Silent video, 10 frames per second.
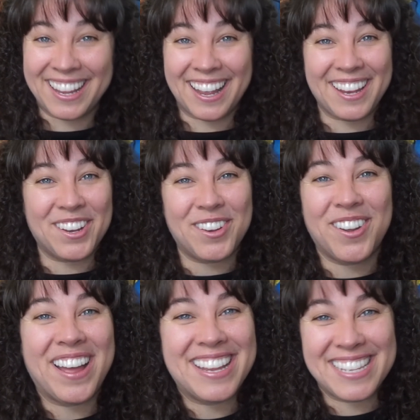I don't know
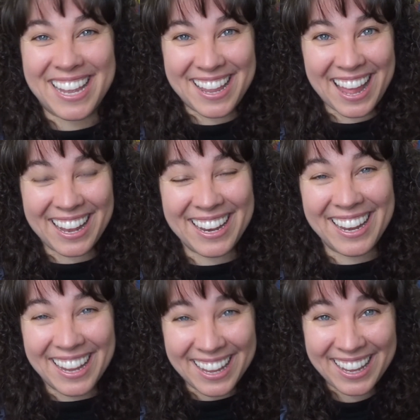how to say
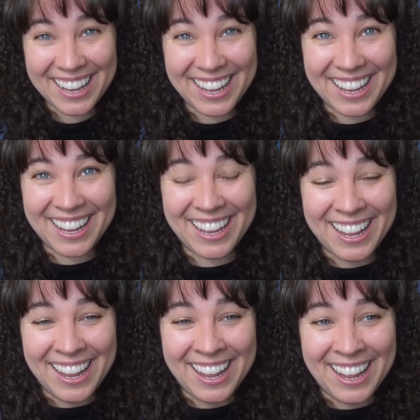that.
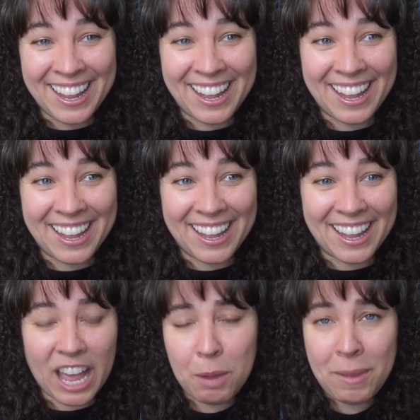
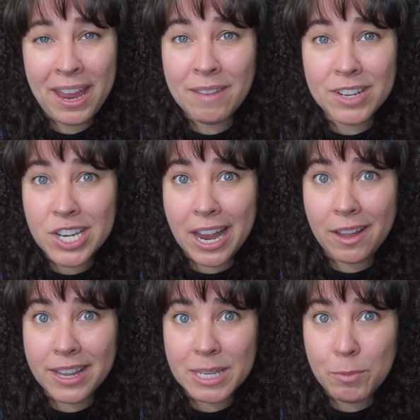I may have a child
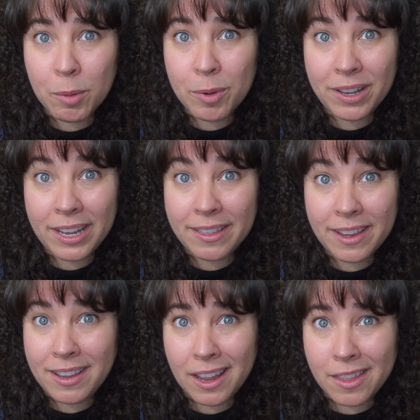that's more brilliant than
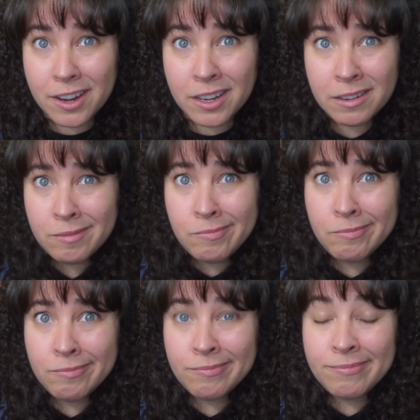the other.
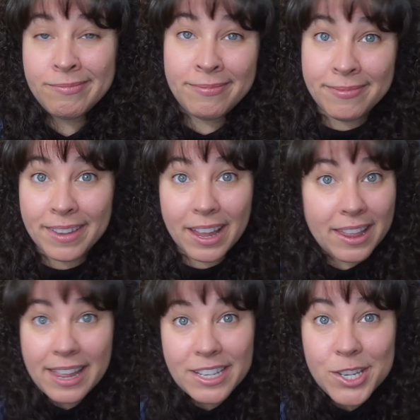
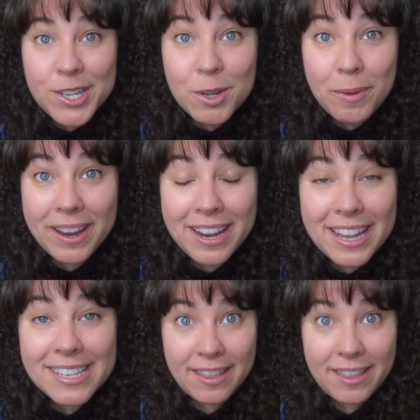That's just the way it is.